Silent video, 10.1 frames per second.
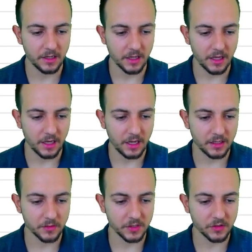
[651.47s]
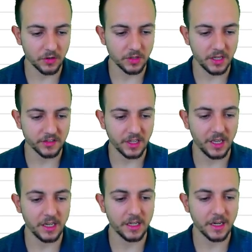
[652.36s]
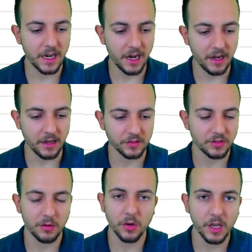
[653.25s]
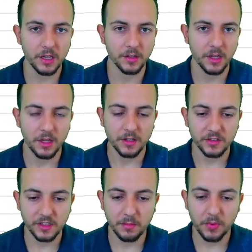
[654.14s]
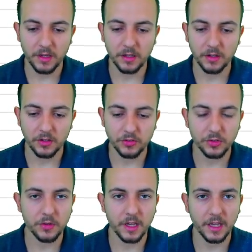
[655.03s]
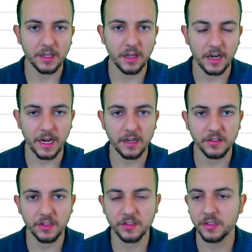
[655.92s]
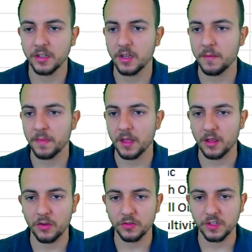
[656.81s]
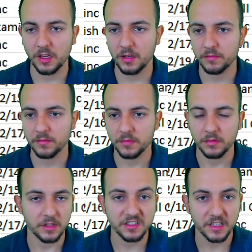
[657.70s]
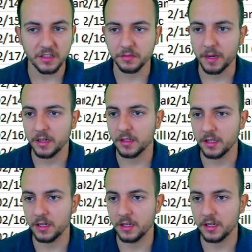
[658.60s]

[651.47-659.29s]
and the result is 89. So, okay, simply to create analysis using the status bar in